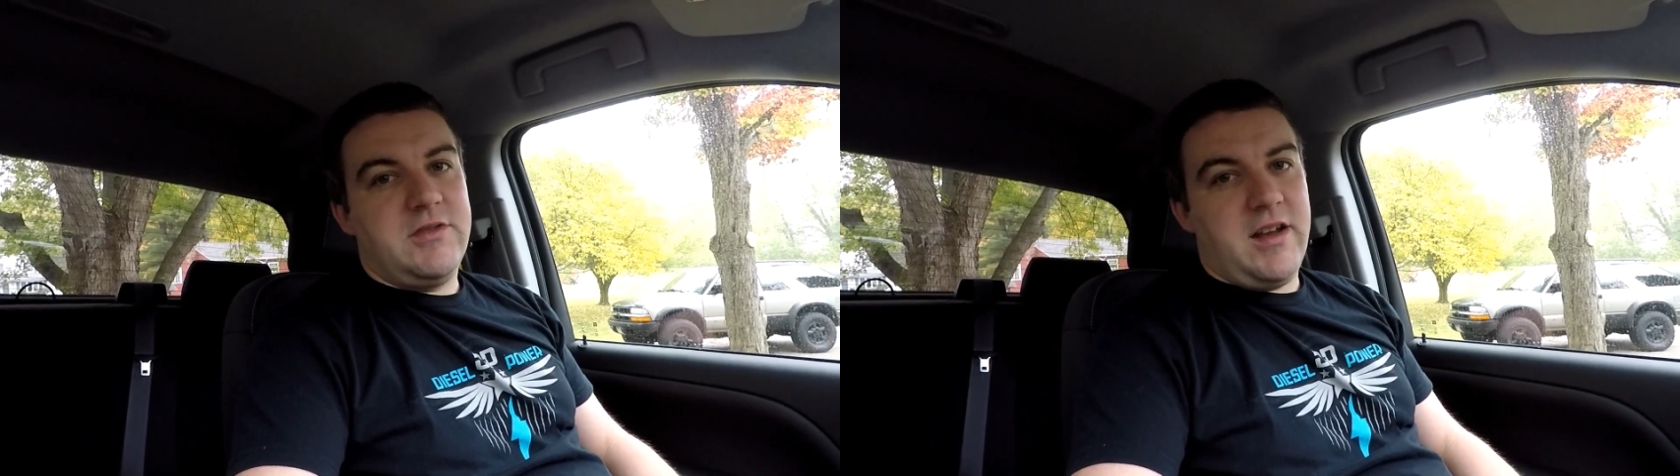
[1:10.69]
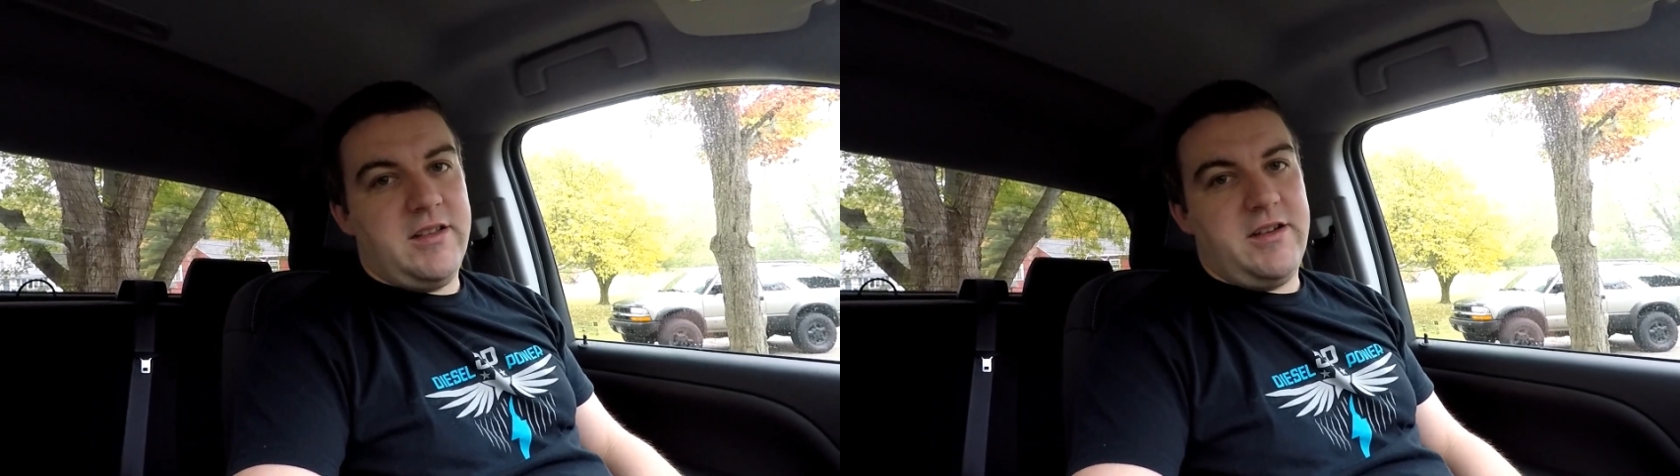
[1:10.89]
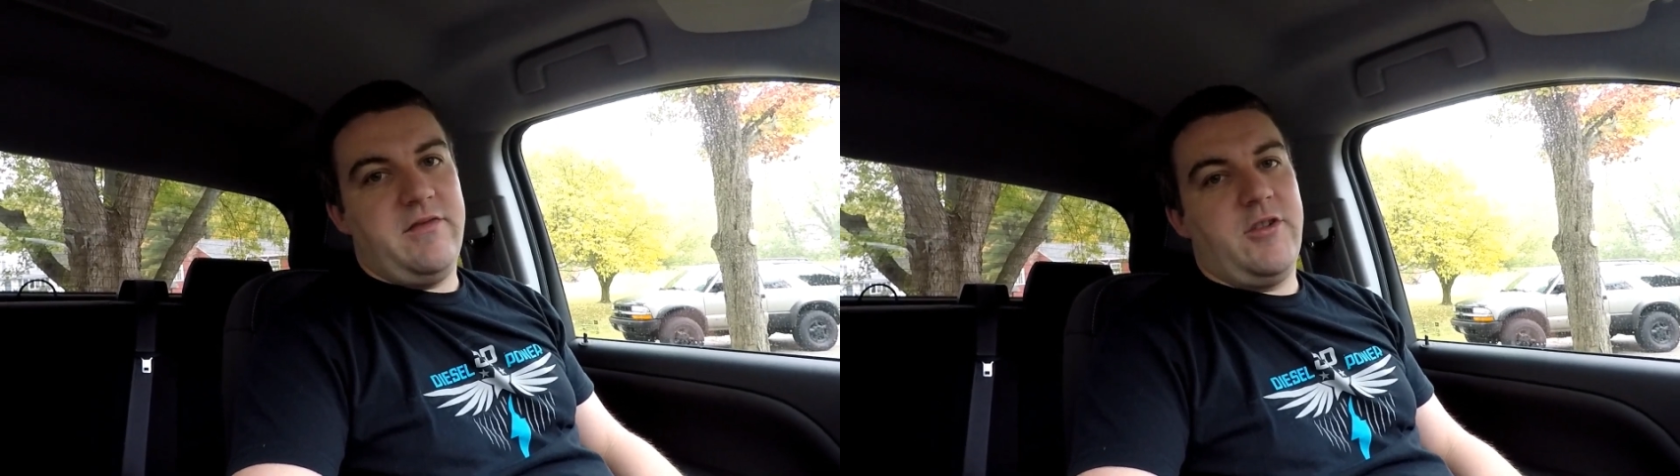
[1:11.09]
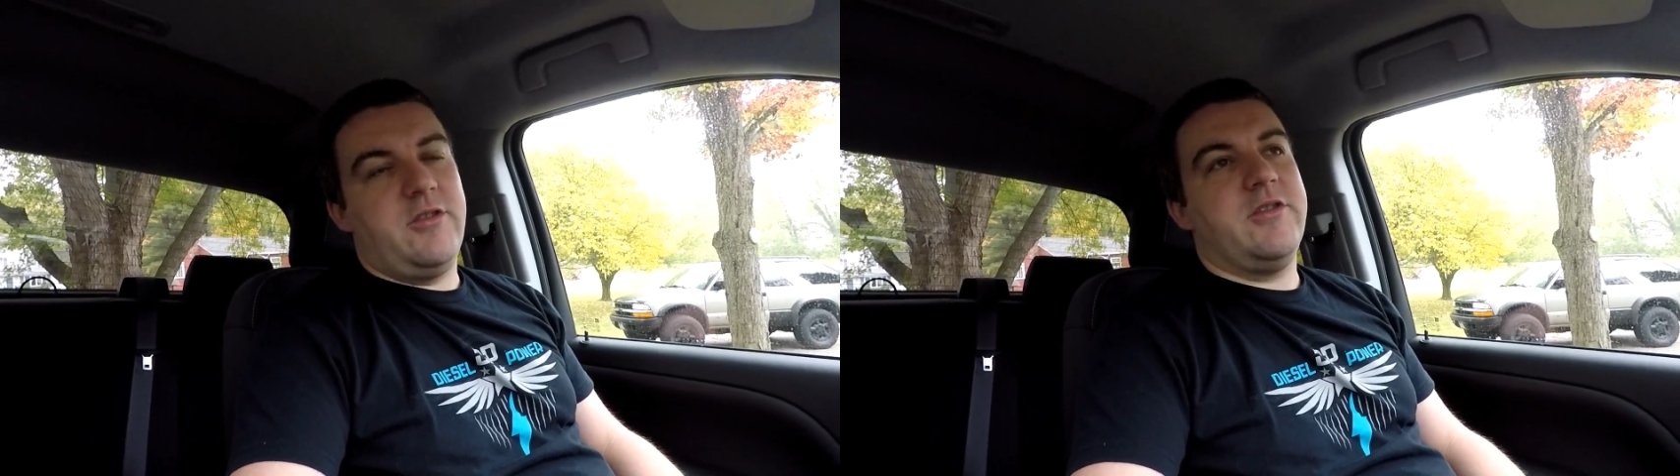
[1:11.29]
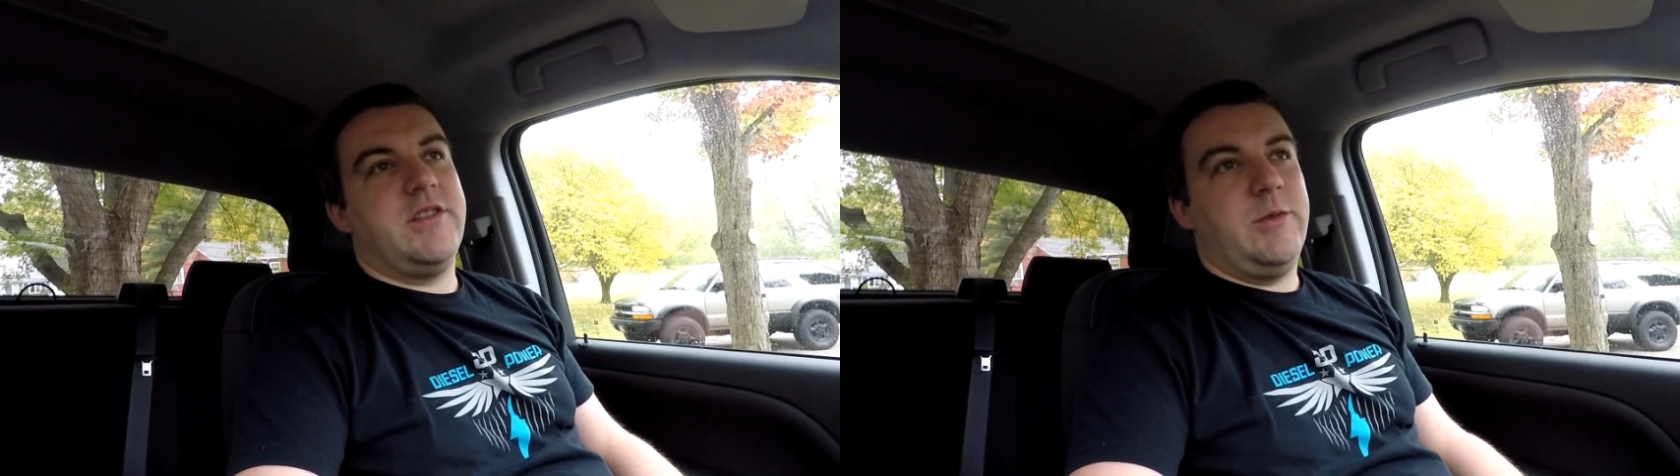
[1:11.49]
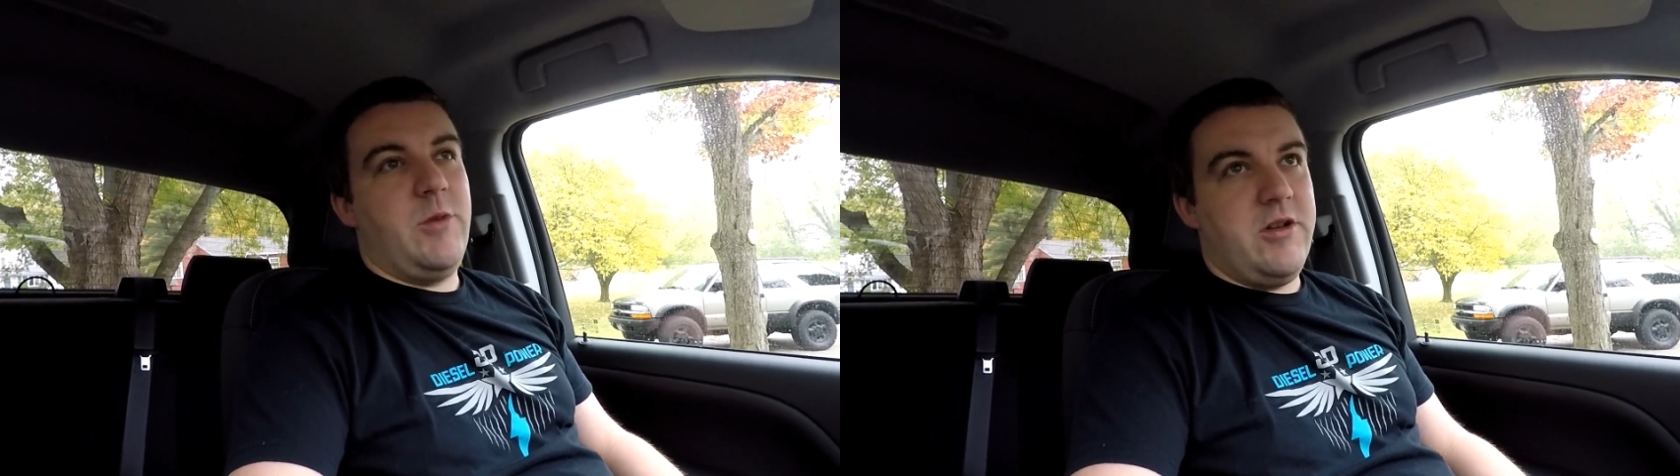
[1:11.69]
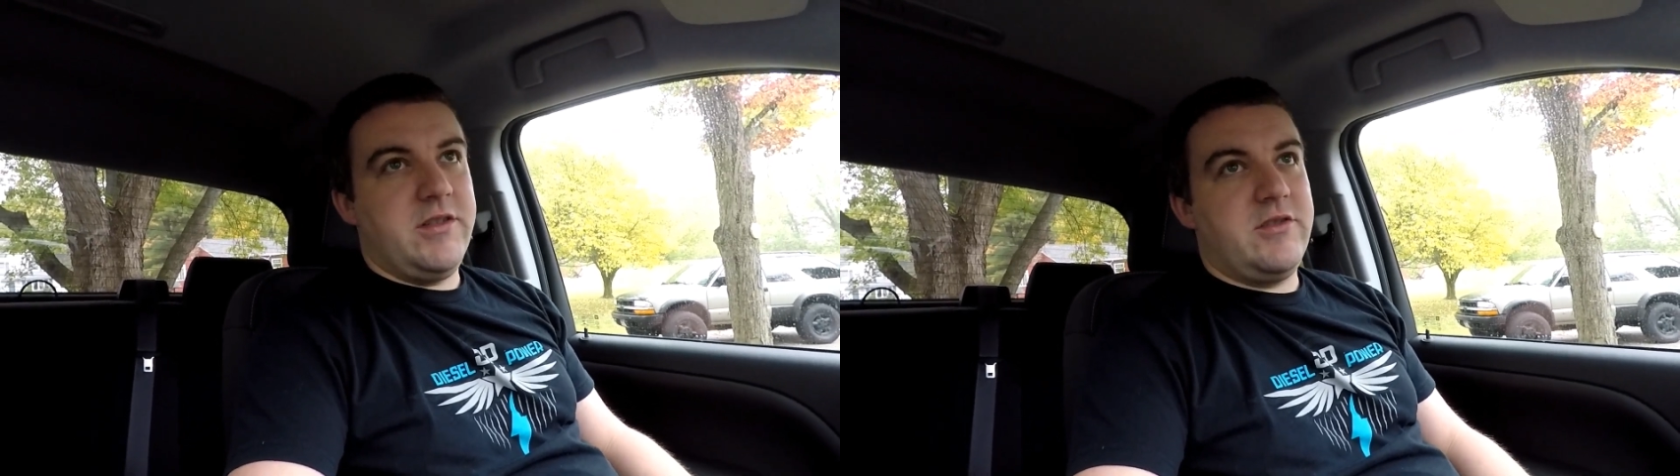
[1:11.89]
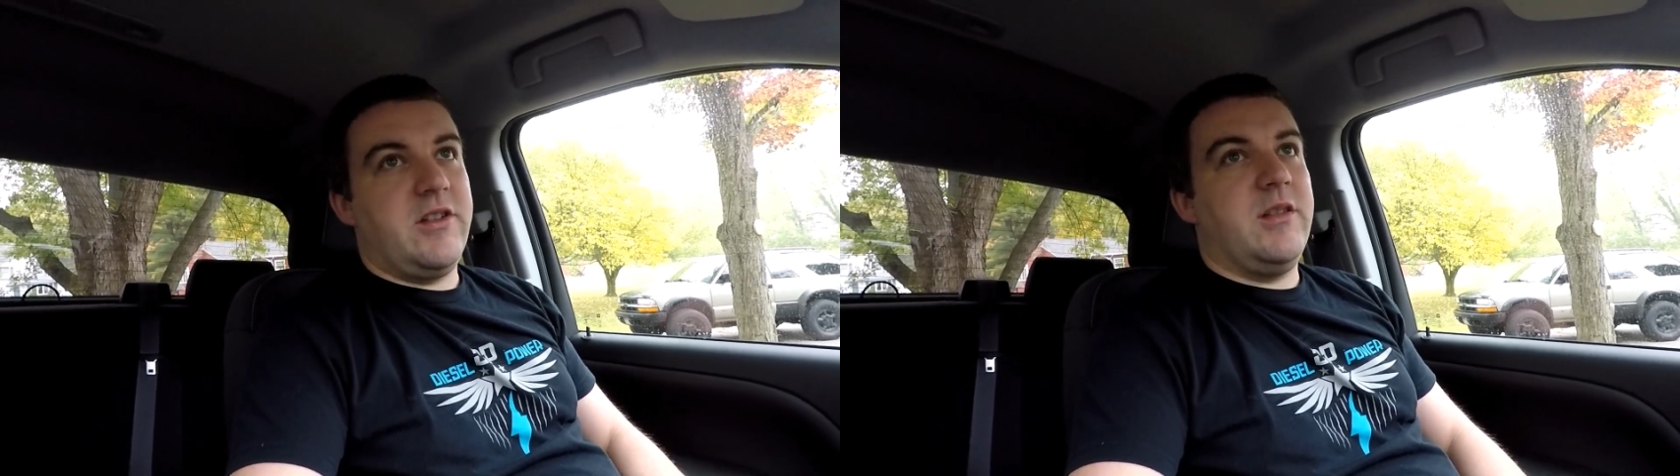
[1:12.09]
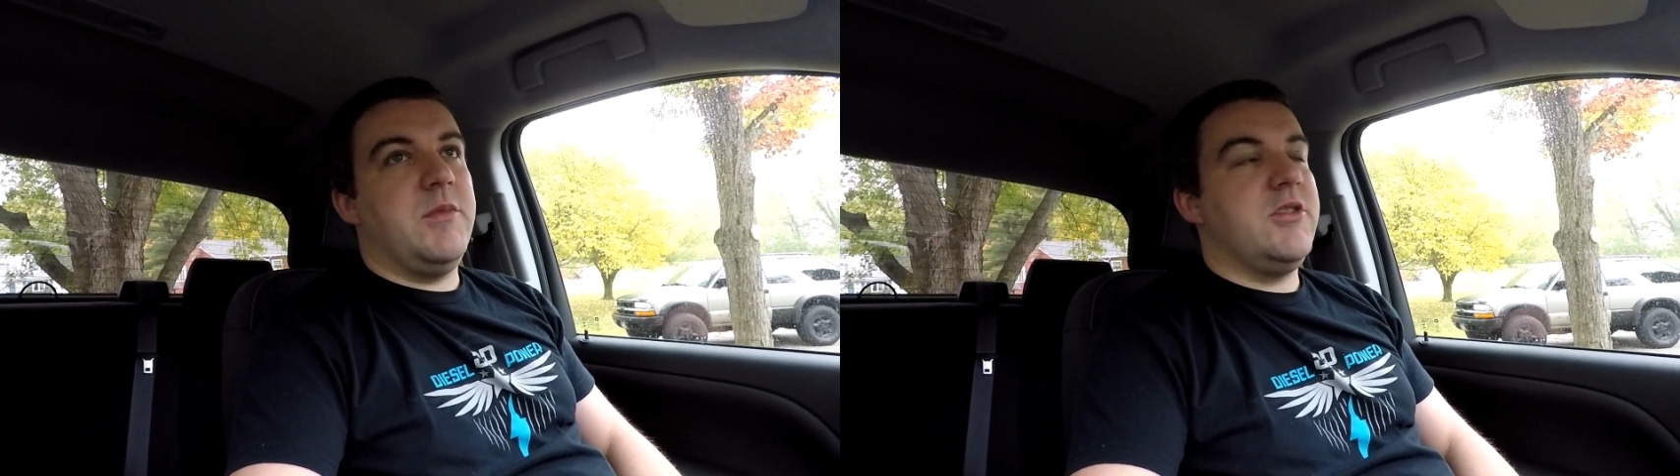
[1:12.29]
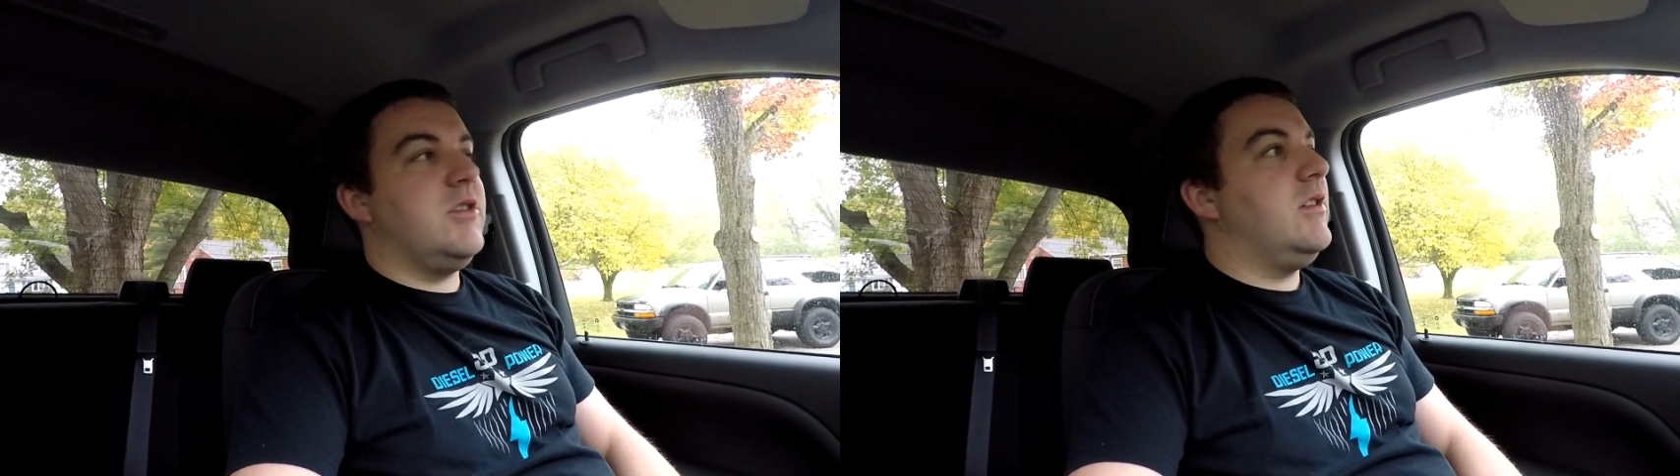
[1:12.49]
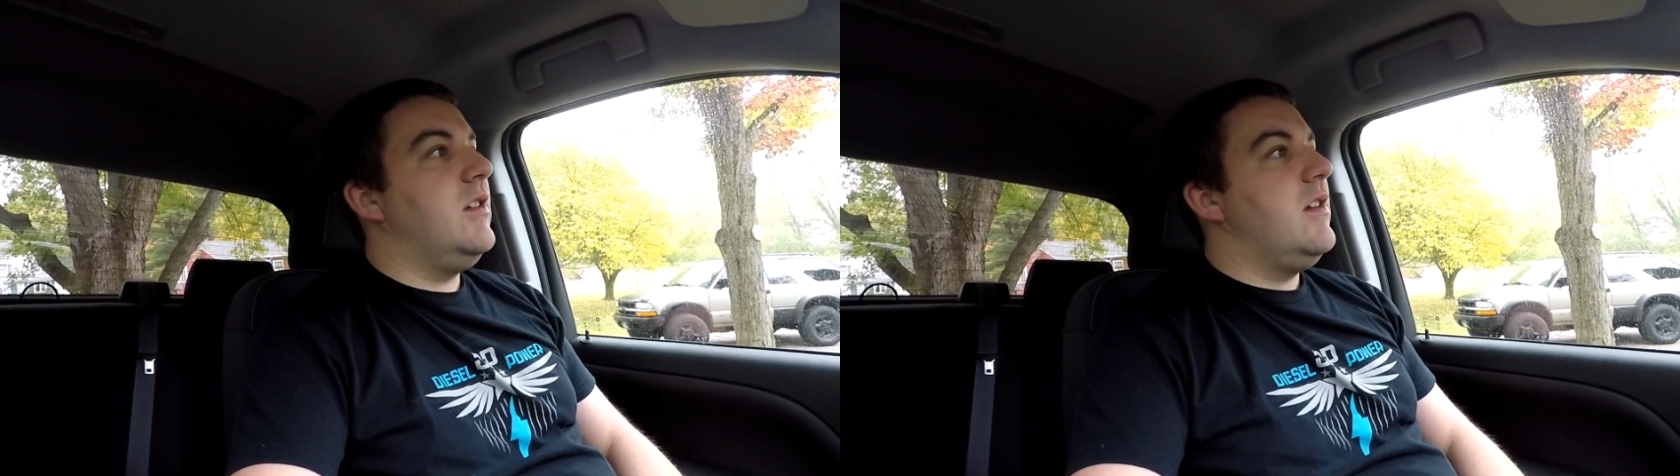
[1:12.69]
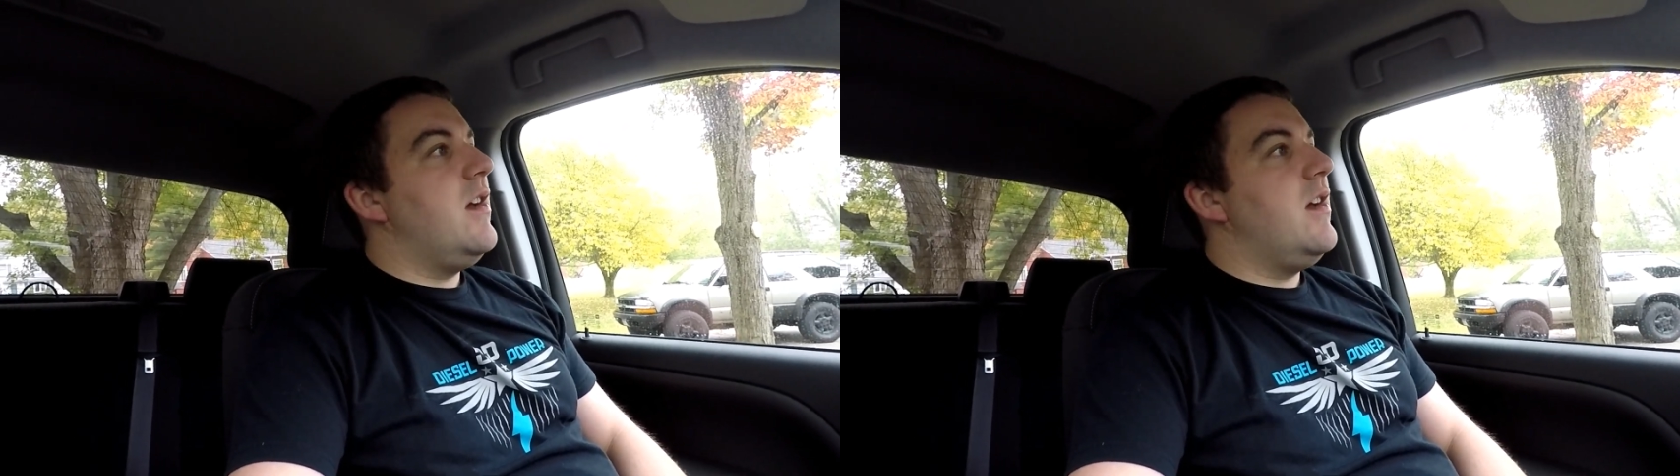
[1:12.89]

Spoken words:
catalytic converters as well as the transmission,